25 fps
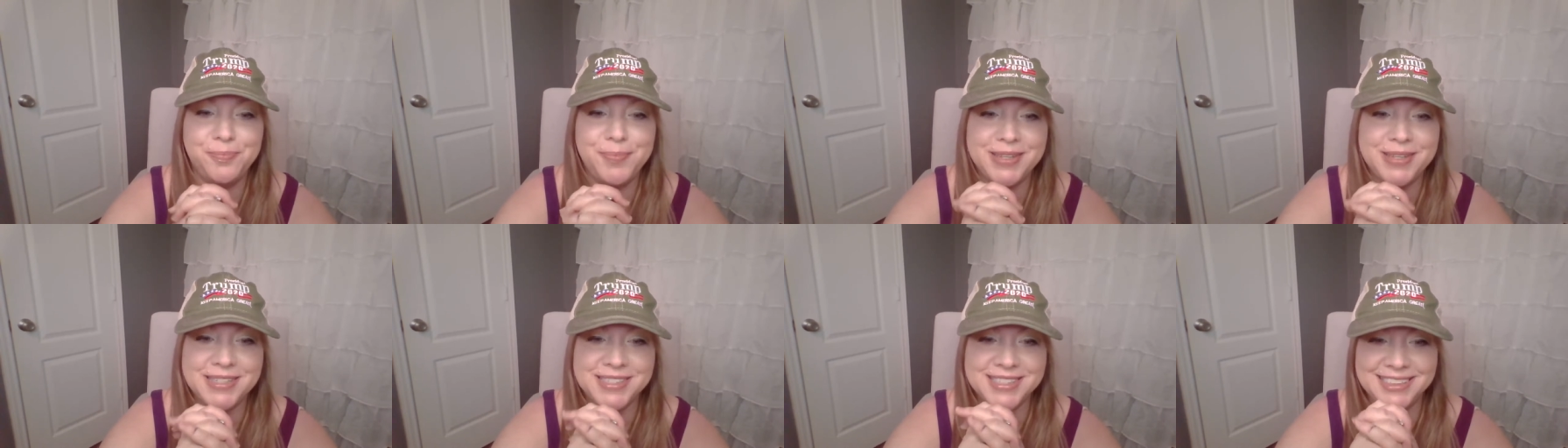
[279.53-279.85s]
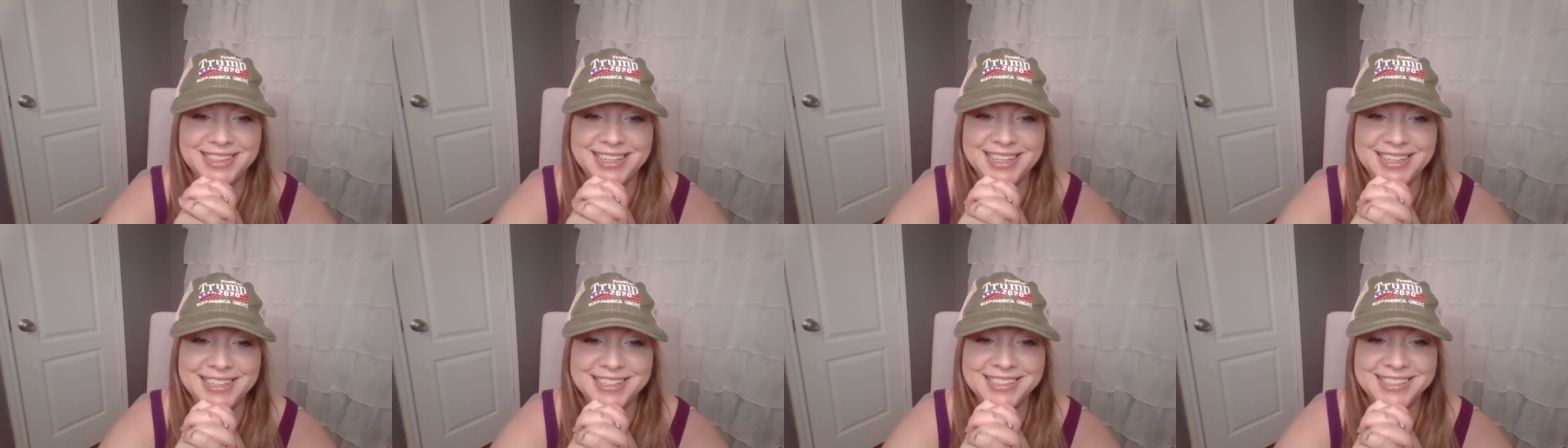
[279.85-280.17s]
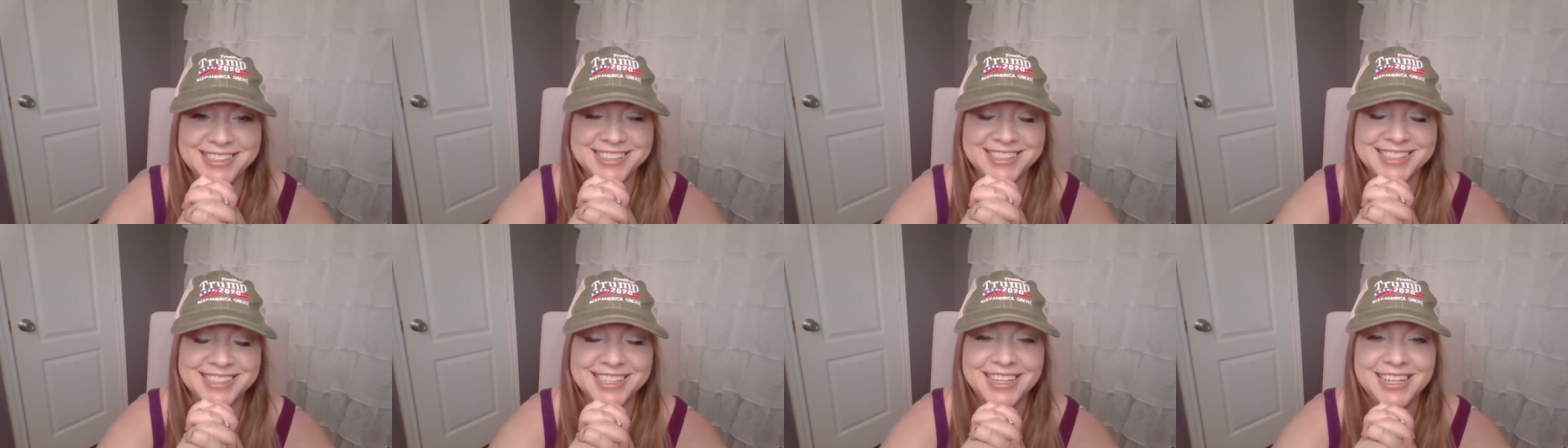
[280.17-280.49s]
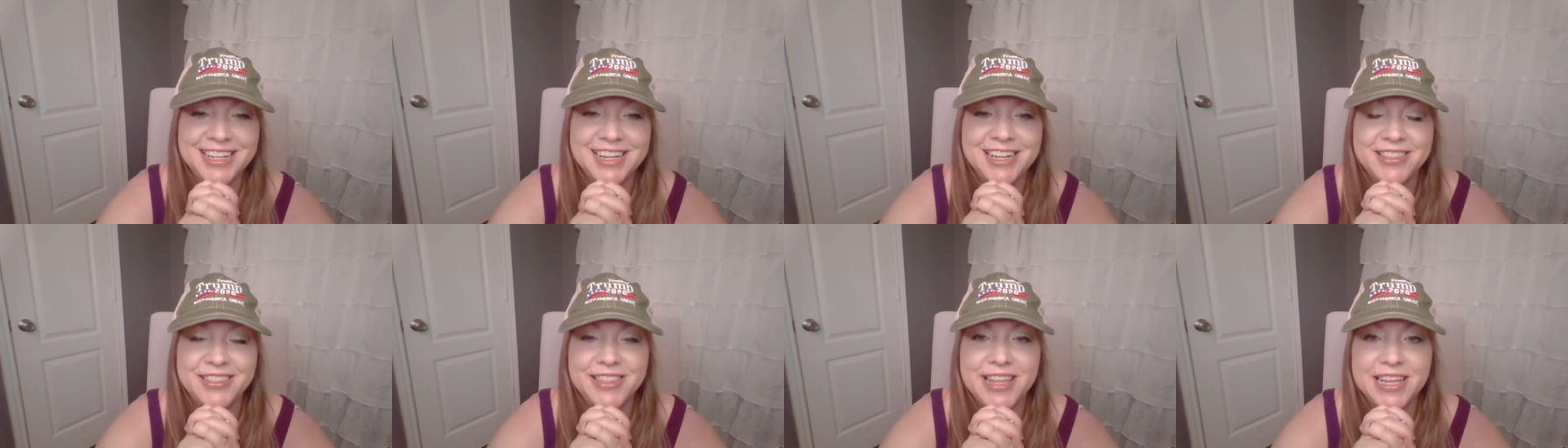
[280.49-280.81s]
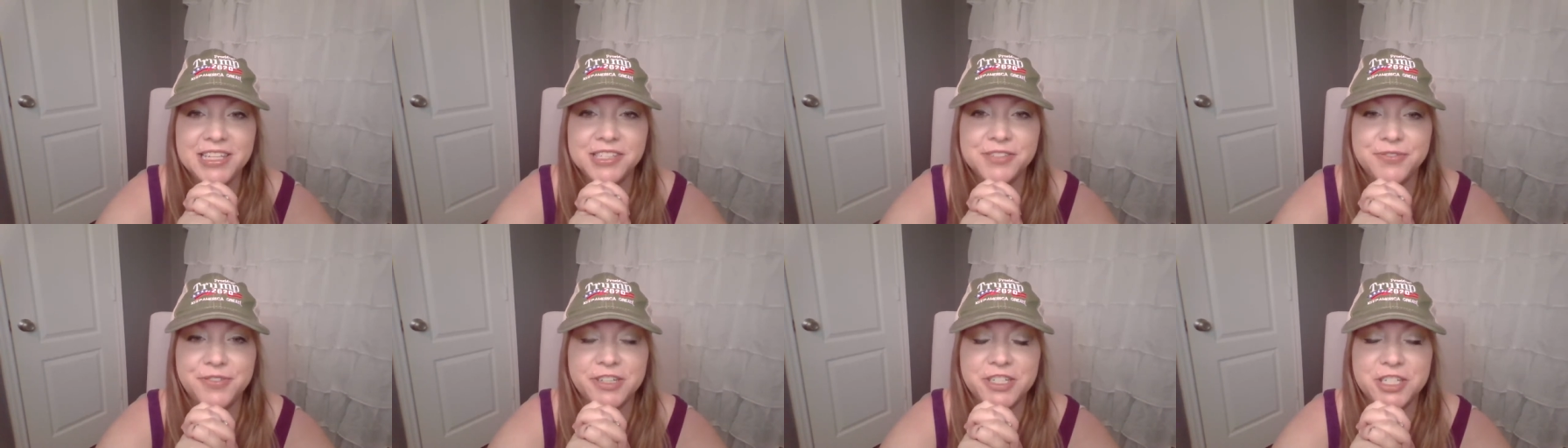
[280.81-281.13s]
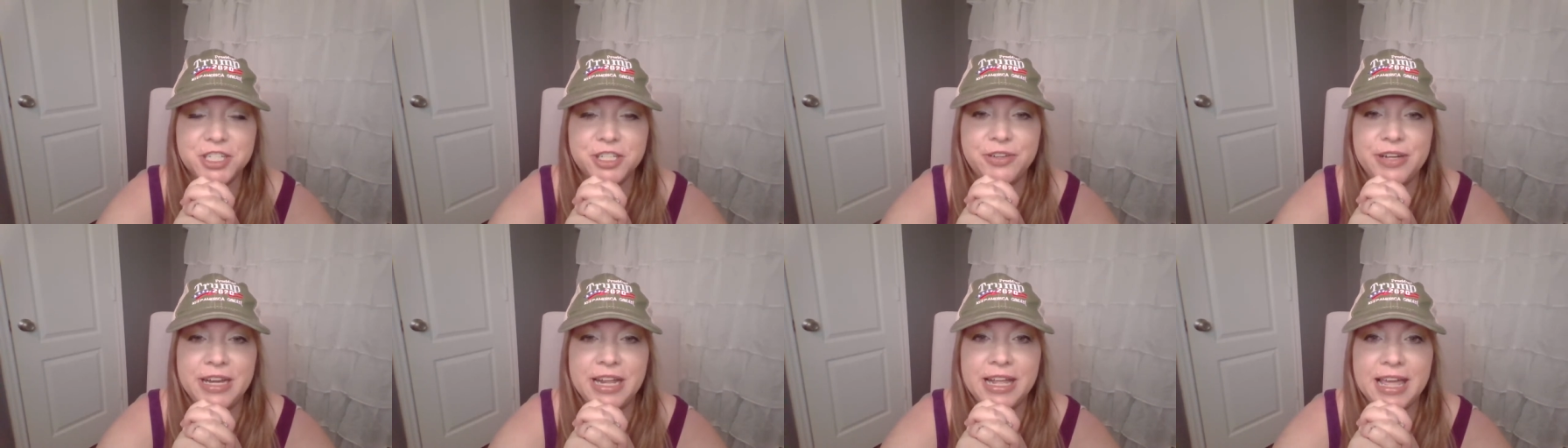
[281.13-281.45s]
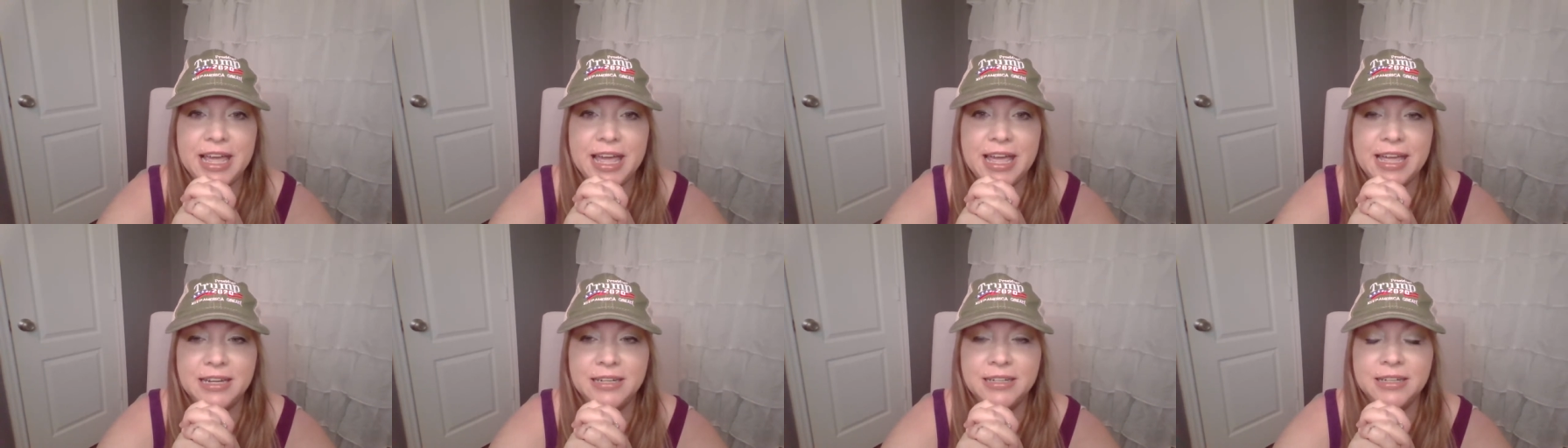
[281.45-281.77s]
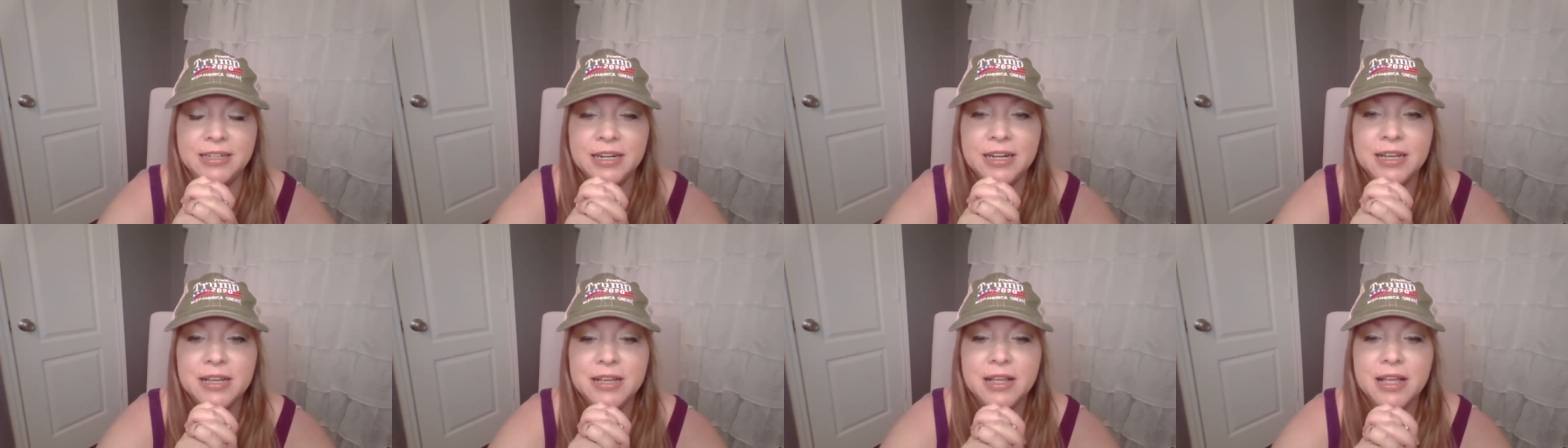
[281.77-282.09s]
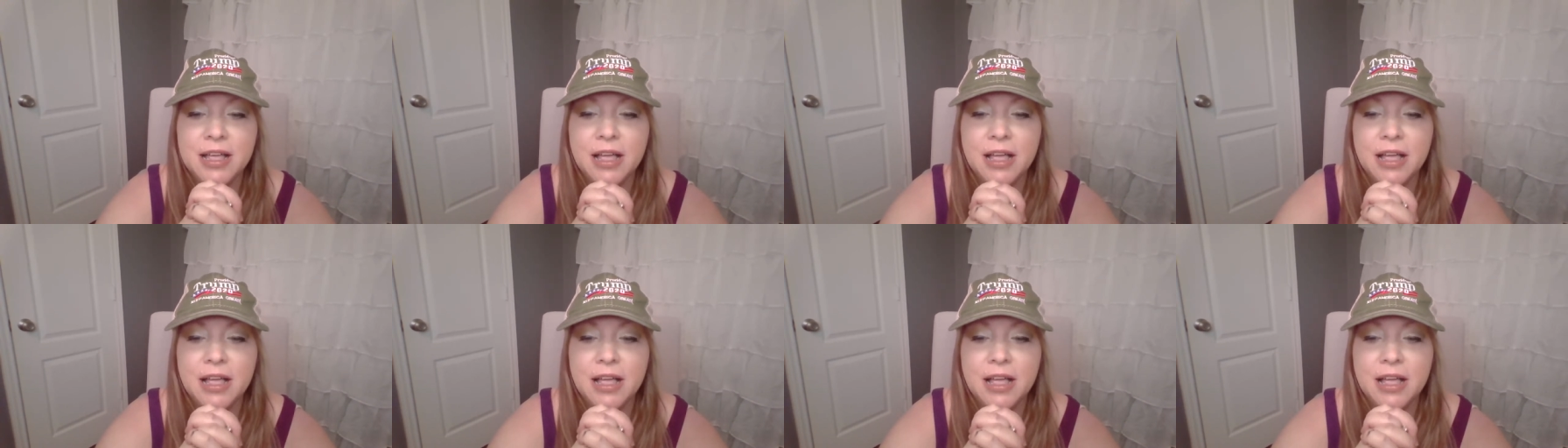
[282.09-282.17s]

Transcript: Miss Liz. Thanks for tuning in.